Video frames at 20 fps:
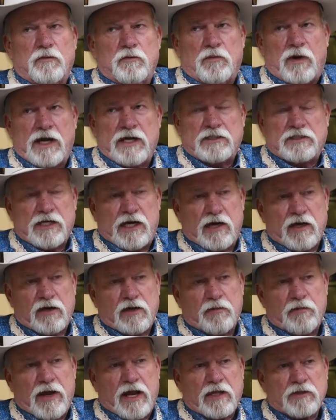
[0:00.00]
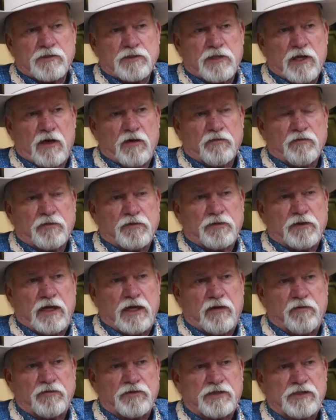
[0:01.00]
My entire command staff
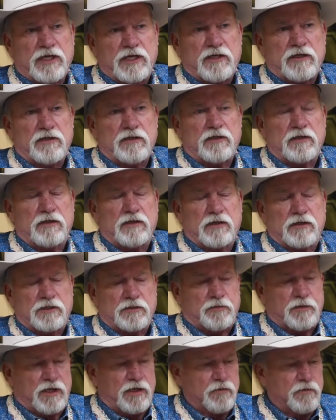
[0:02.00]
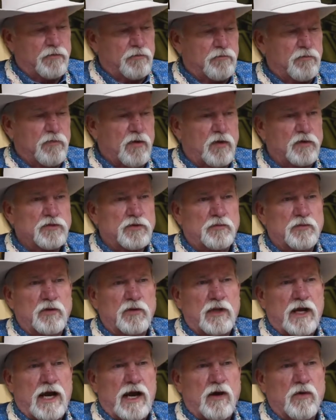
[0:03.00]
have spent
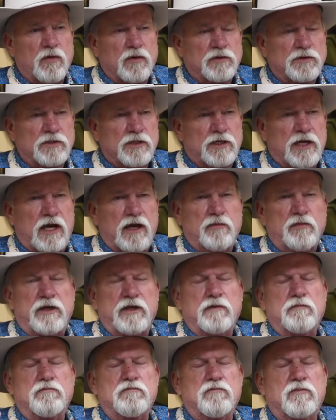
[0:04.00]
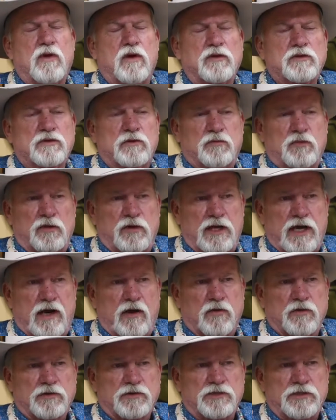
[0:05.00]
multiple hours, and I mean multiple
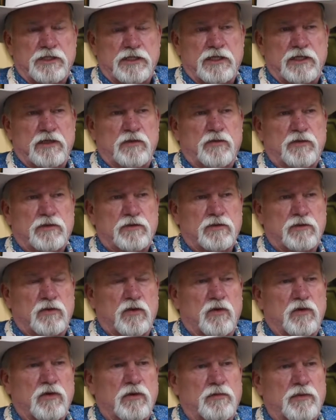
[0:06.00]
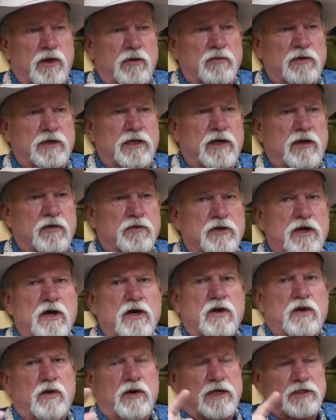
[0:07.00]
hours, dealing with the local public health
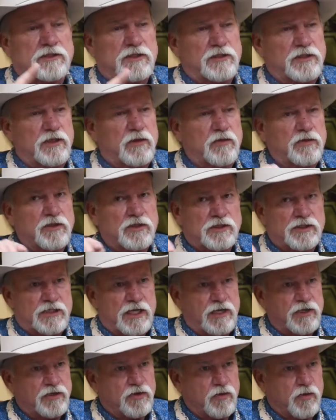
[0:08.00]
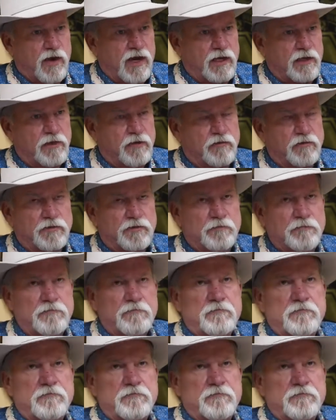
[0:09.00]
who has to deal with the state directives.